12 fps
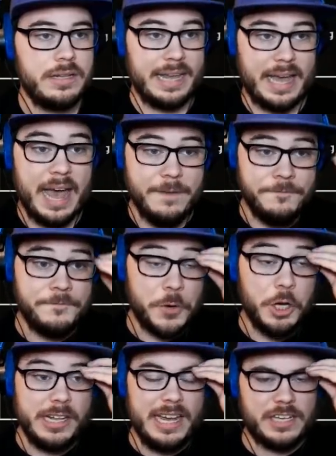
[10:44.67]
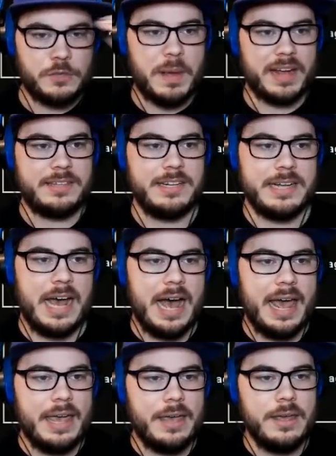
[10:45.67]
Like, I fully expect to
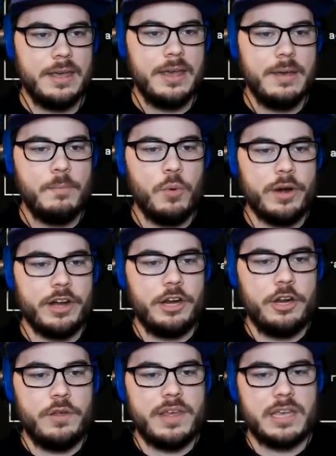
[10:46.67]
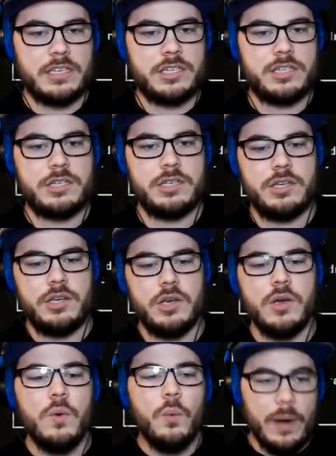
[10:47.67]
die. But we're gonna do this.
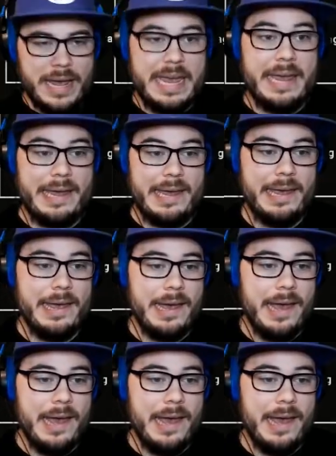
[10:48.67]
We